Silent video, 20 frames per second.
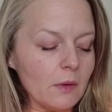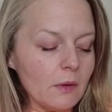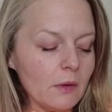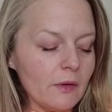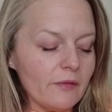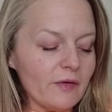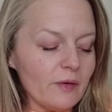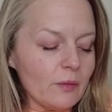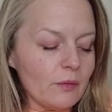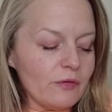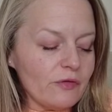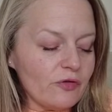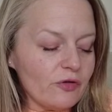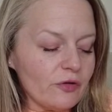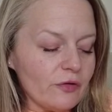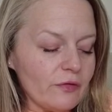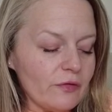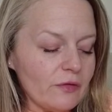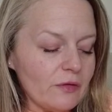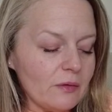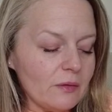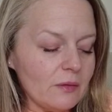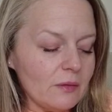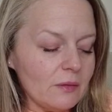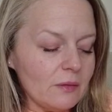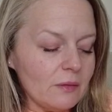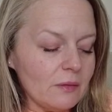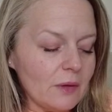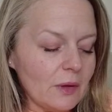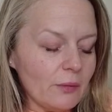Because it was
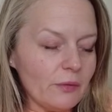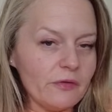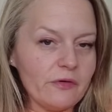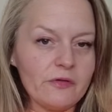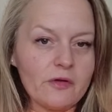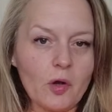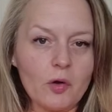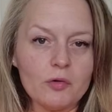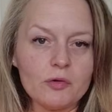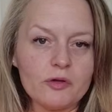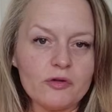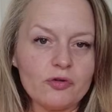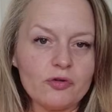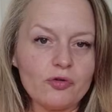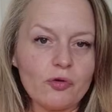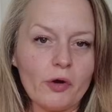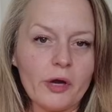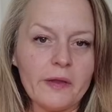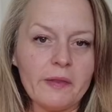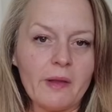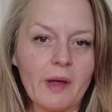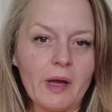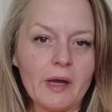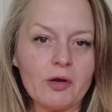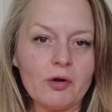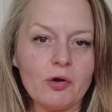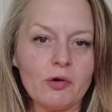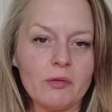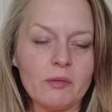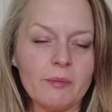soul destroying that I
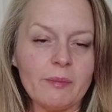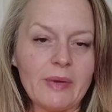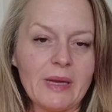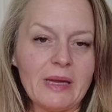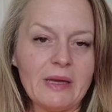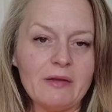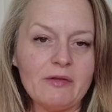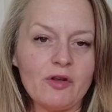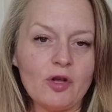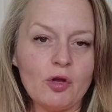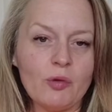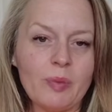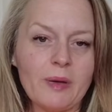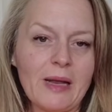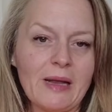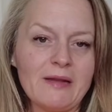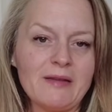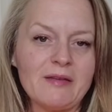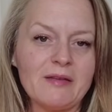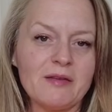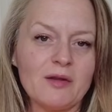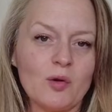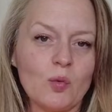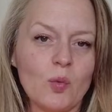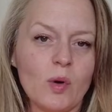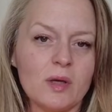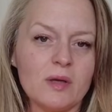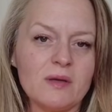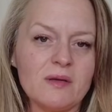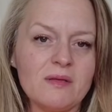couldn't be in two places at
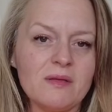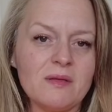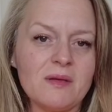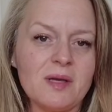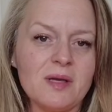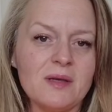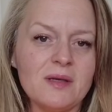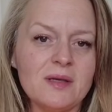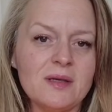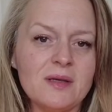once.